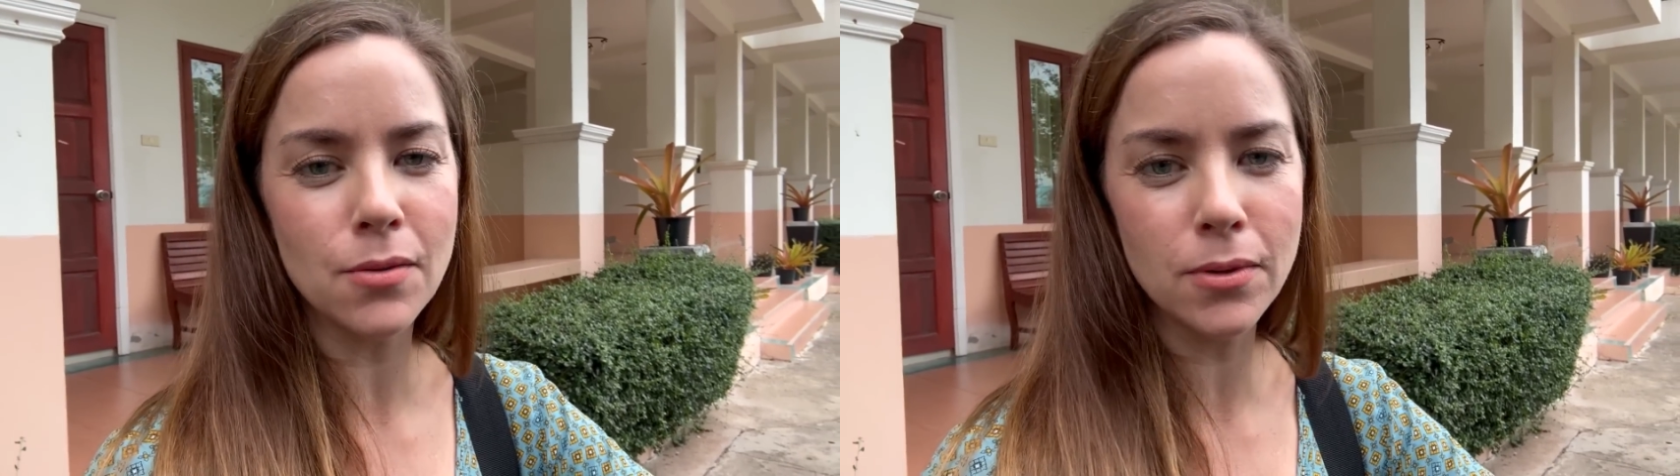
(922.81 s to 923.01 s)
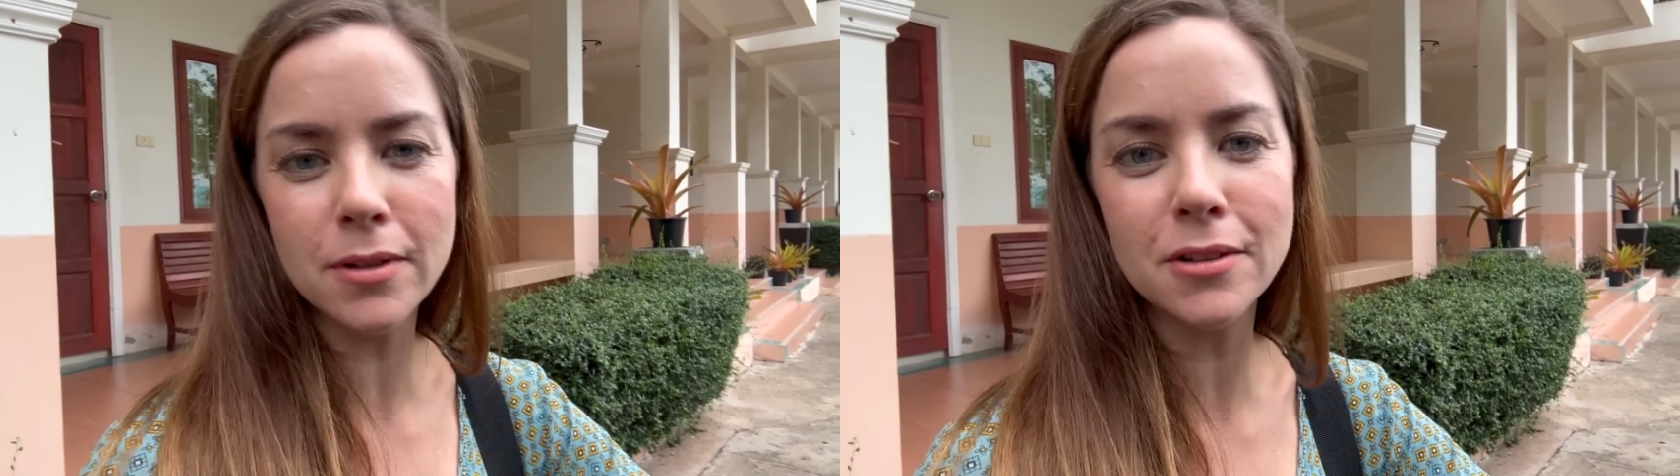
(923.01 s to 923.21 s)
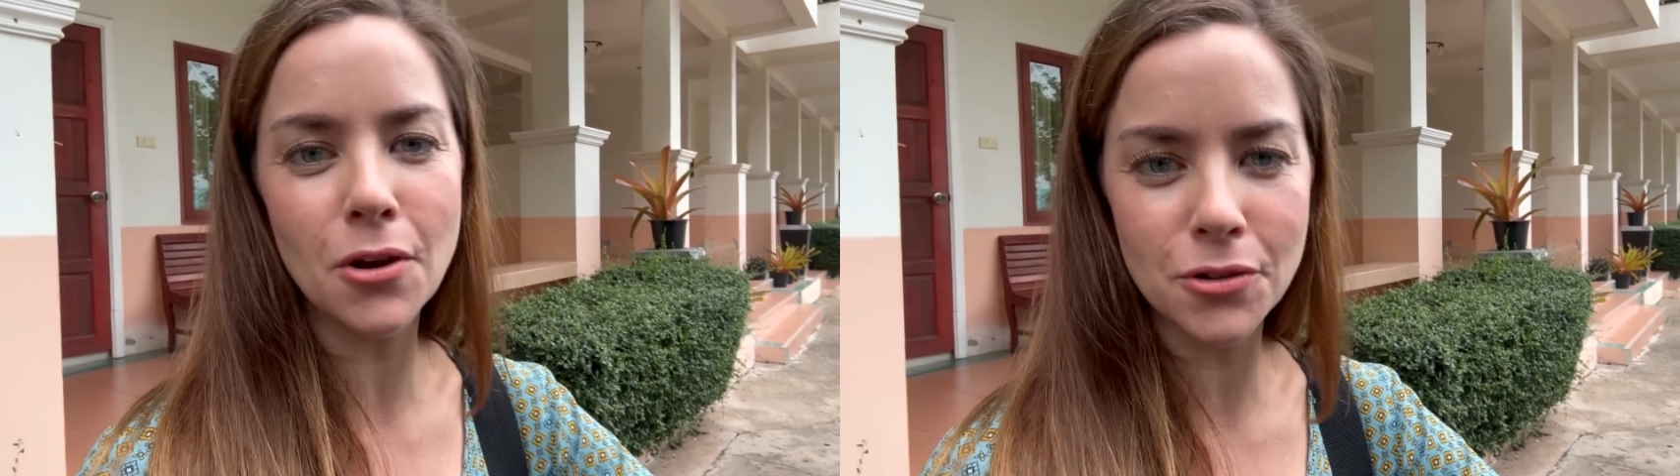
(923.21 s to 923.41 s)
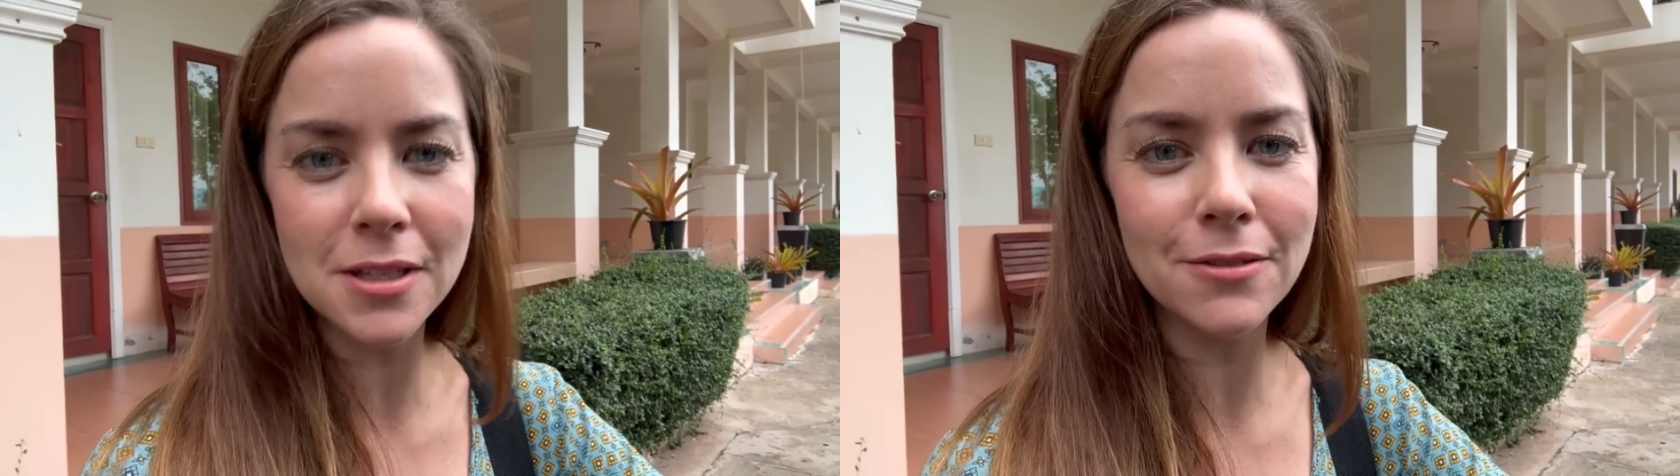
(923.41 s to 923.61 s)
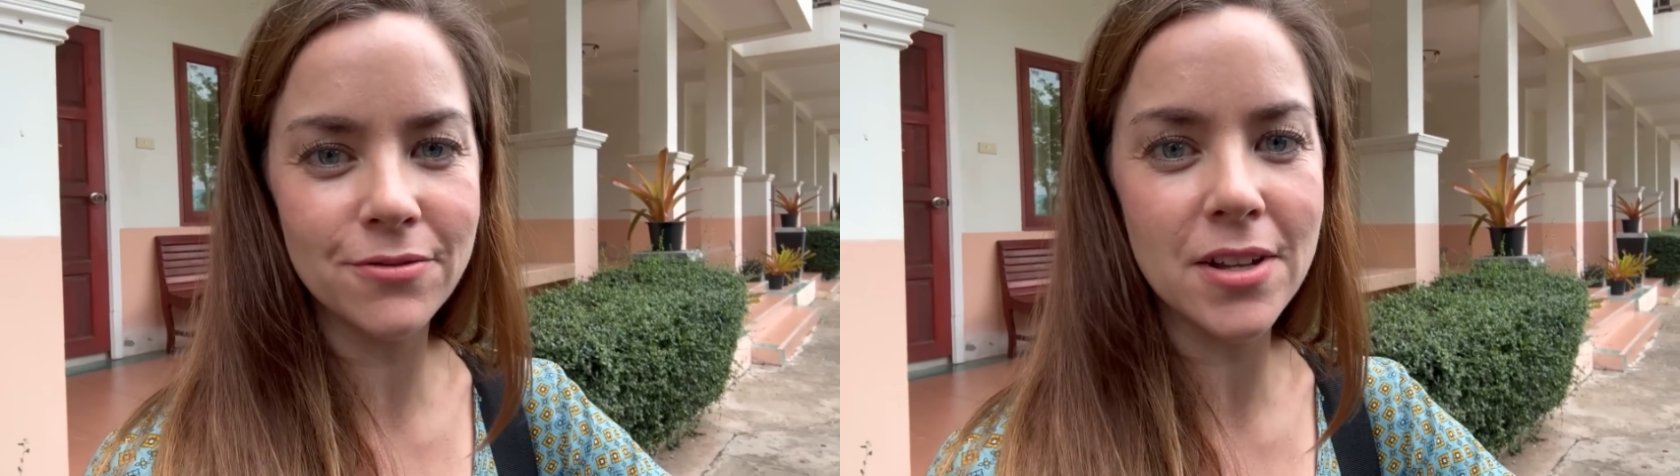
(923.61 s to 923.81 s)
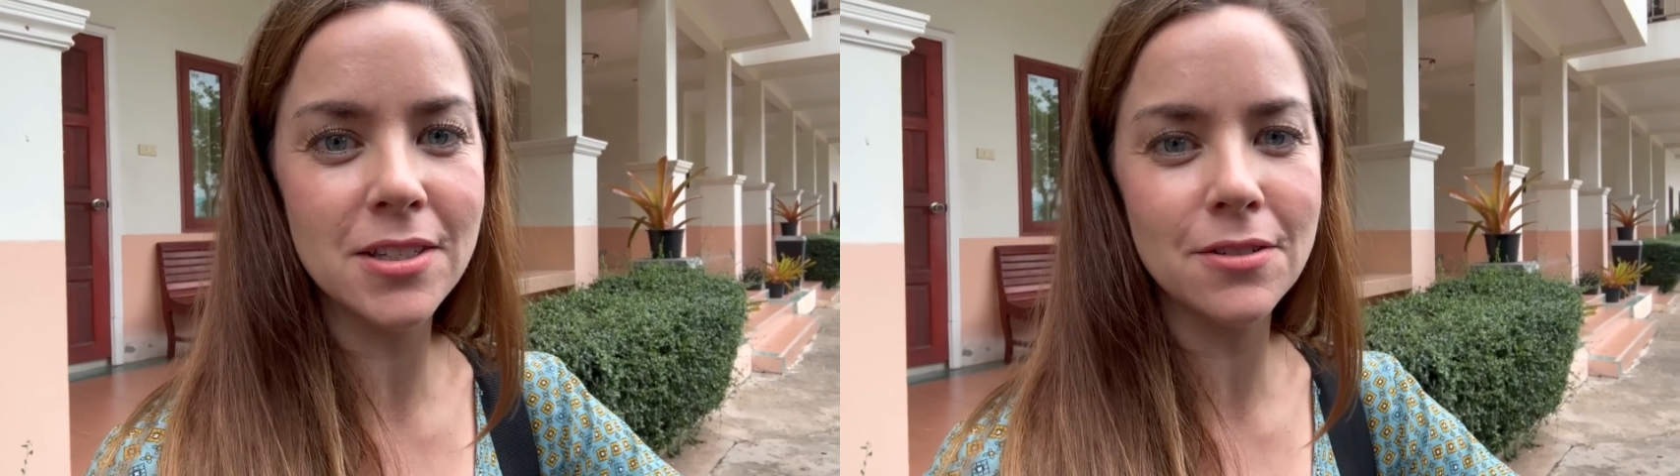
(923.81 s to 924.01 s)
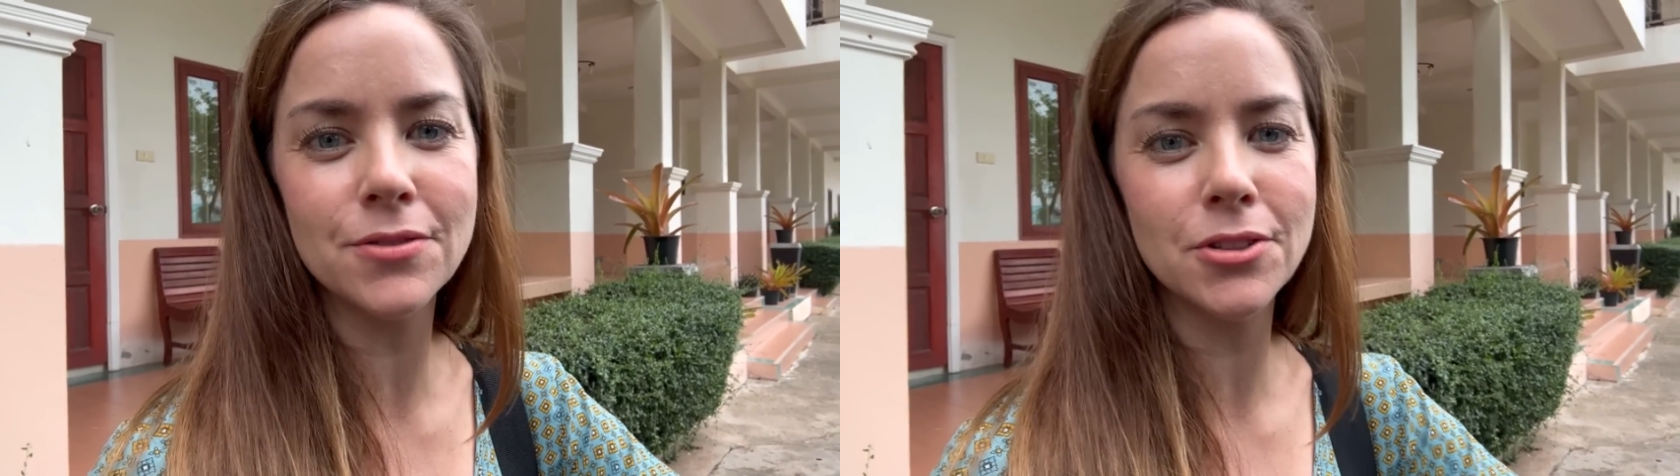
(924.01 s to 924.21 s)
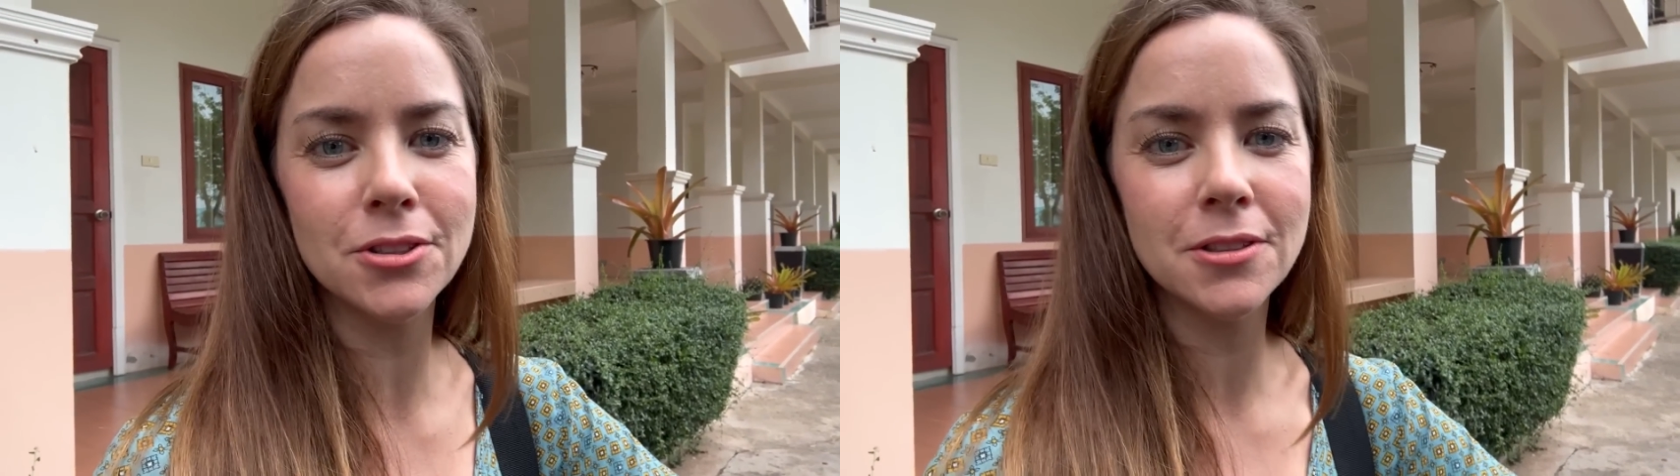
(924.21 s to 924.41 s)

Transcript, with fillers: we'll go to the festival.